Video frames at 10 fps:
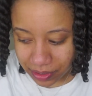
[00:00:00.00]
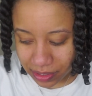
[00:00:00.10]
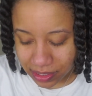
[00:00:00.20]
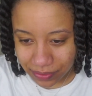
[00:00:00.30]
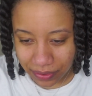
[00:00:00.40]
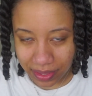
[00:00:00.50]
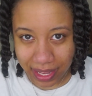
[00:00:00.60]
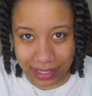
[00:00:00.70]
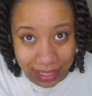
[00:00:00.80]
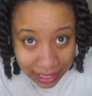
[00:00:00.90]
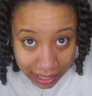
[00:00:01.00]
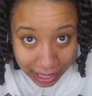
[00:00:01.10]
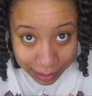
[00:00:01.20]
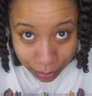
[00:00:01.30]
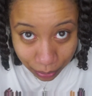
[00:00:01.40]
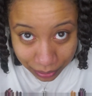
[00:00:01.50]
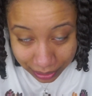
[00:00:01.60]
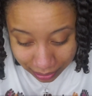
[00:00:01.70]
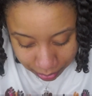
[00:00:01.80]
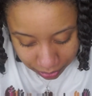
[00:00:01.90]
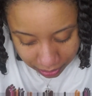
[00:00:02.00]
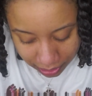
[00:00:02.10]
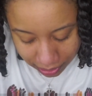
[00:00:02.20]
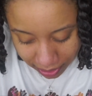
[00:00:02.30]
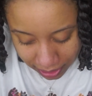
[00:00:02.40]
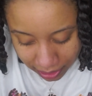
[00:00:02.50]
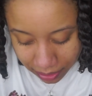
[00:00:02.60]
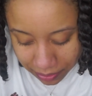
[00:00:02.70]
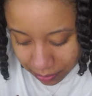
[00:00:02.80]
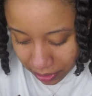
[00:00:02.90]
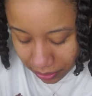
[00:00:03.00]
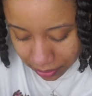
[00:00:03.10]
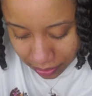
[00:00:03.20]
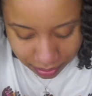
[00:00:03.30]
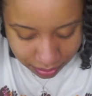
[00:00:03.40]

just for that sake, I'm only gonna put it right here in the middle,